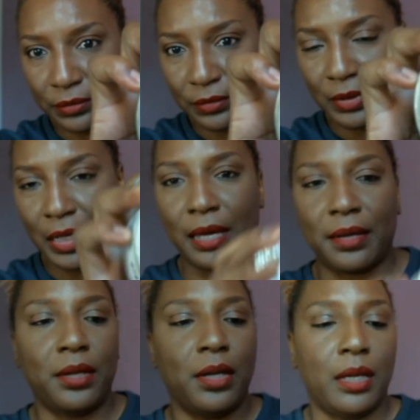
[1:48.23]
yeah,
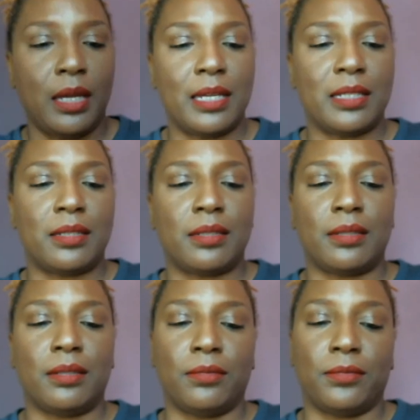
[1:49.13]
it's,
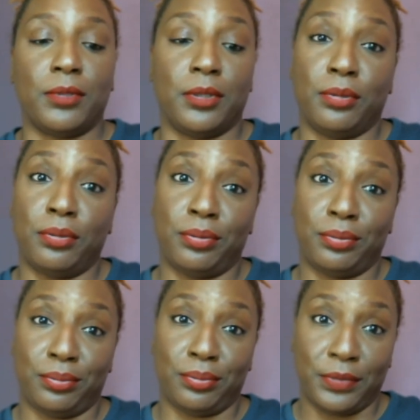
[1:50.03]
well,
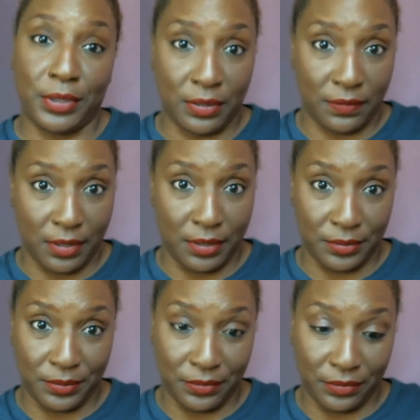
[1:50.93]
first of all,
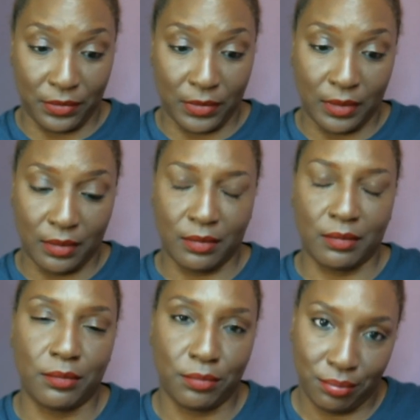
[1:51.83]

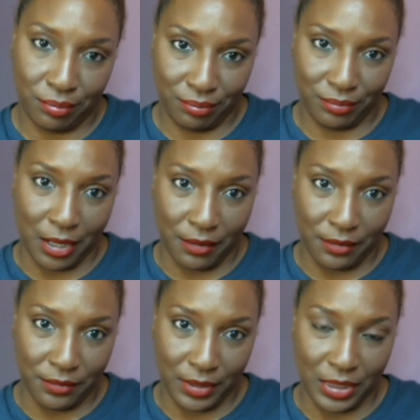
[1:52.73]
yeah,
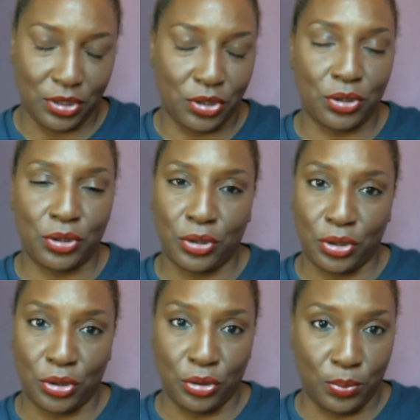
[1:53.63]
it's
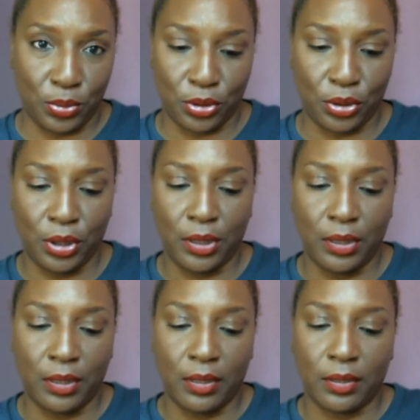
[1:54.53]
super
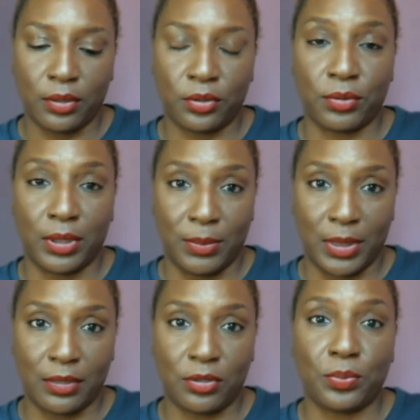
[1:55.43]

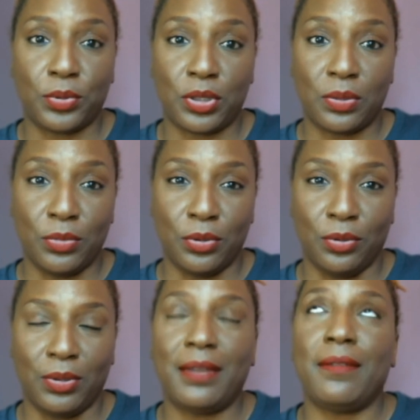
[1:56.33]
creamy, super
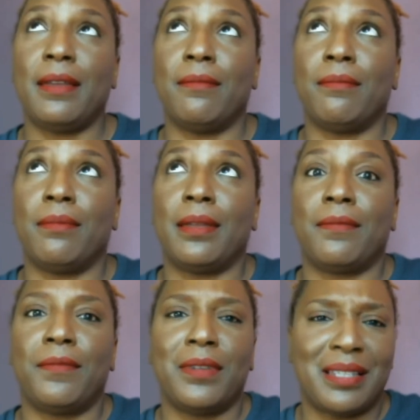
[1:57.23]
smooth. It
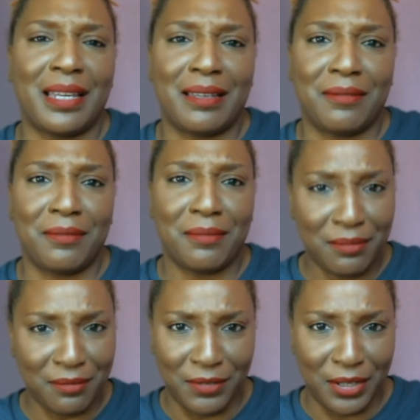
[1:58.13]
feels like
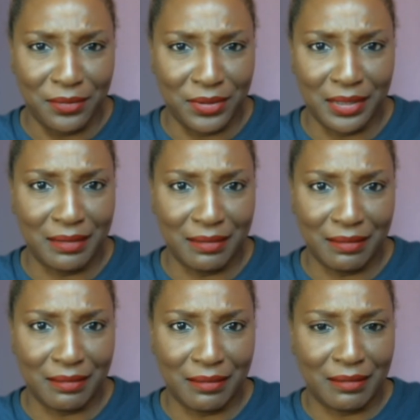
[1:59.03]
velvet,
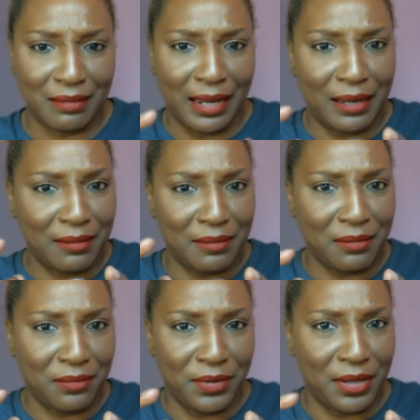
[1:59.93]

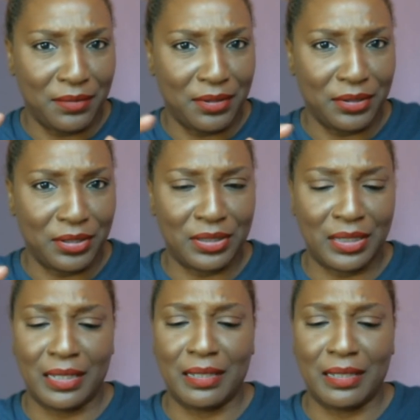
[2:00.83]
on your skin.